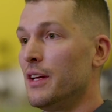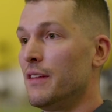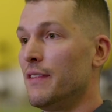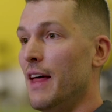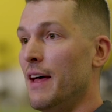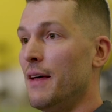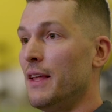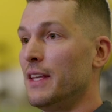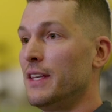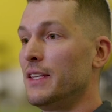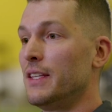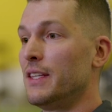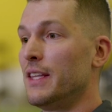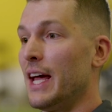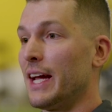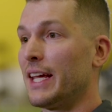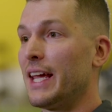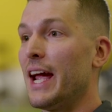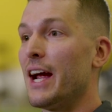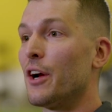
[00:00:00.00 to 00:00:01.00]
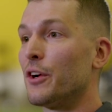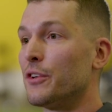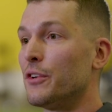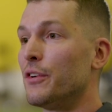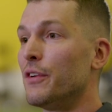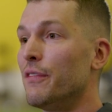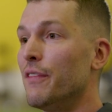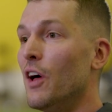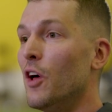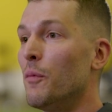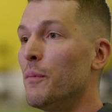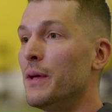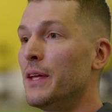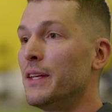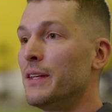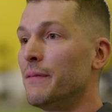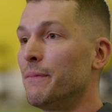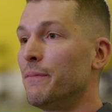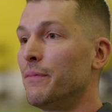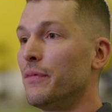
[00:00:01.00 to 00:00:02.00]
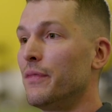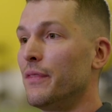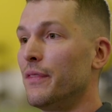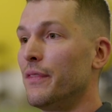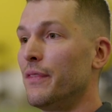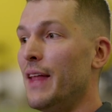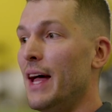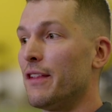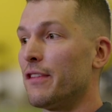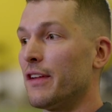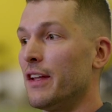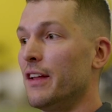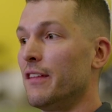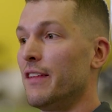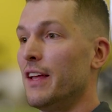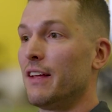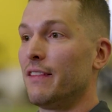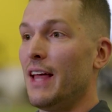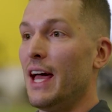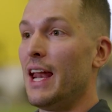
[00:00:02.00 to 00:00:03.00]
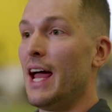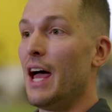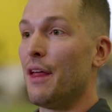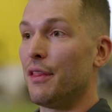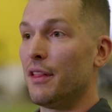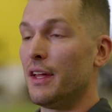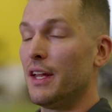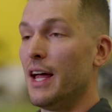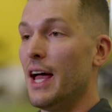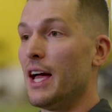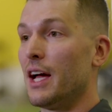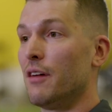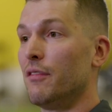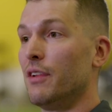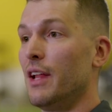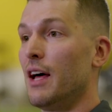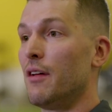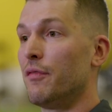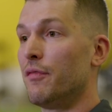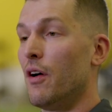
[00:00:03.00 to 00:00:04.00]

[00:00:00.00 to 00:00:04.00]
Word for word: that, that character development, that's going to take that athlete a heck of a lot